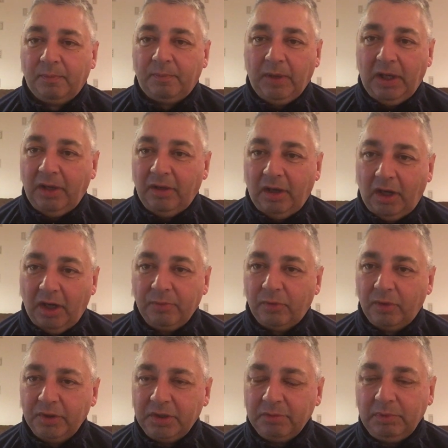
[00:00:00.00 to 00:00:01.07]
But I
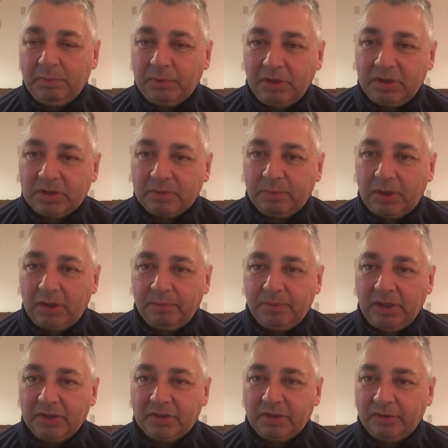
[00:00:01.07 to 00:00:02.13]
want to be putting smart
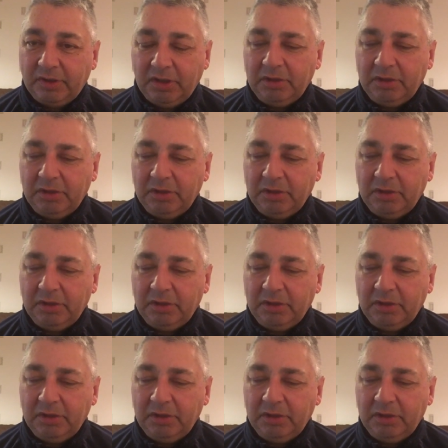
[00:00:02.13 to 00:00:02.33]
bets on.